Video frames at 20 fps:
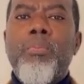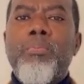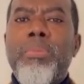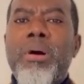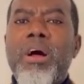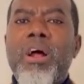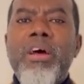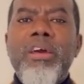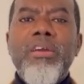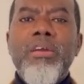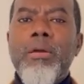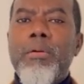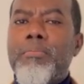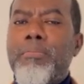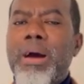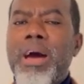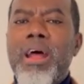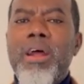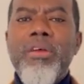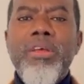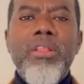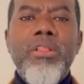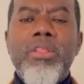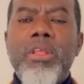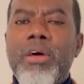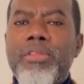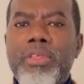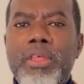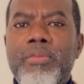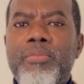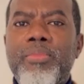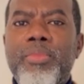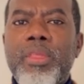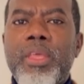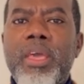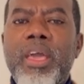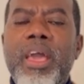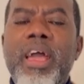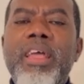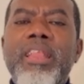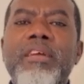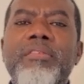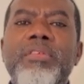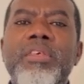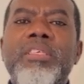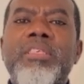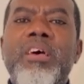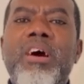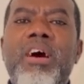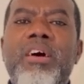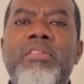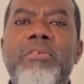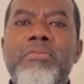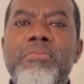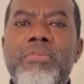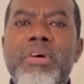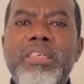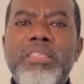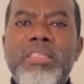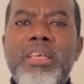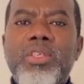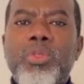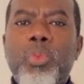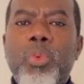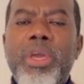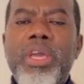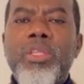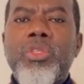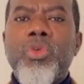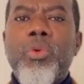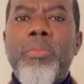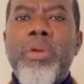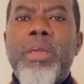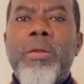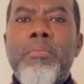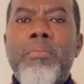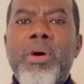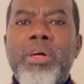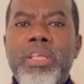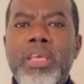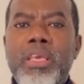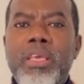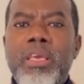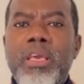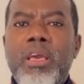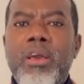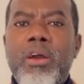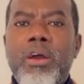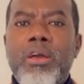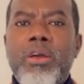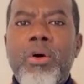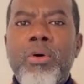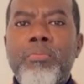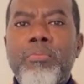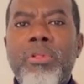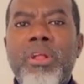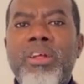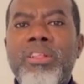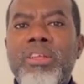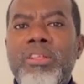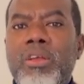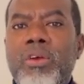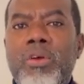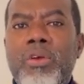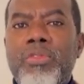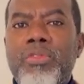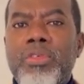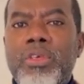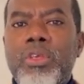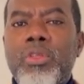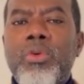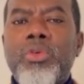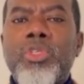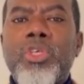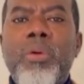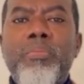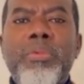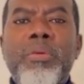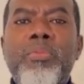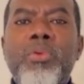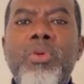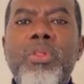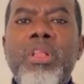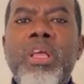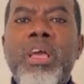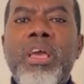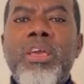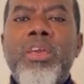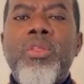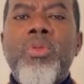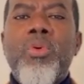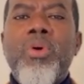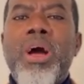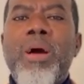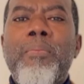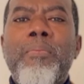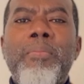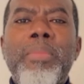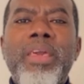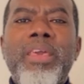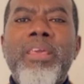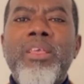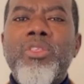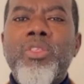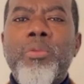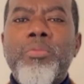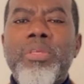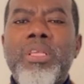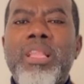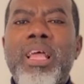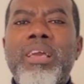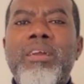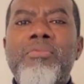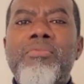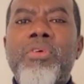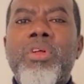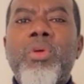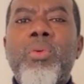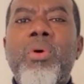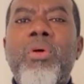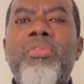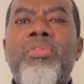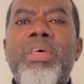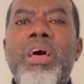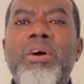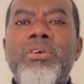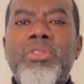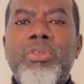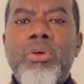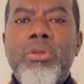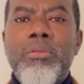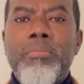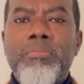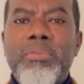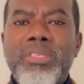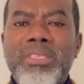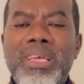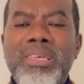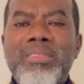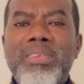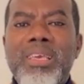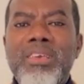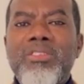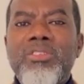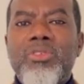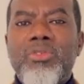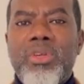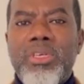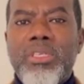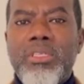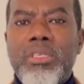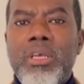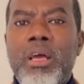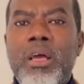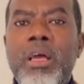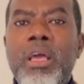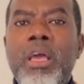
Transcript: barring nothing, NFTs are the fastest way to make money on planet Earth. You know, some people, you know, are making something like 41,000% interest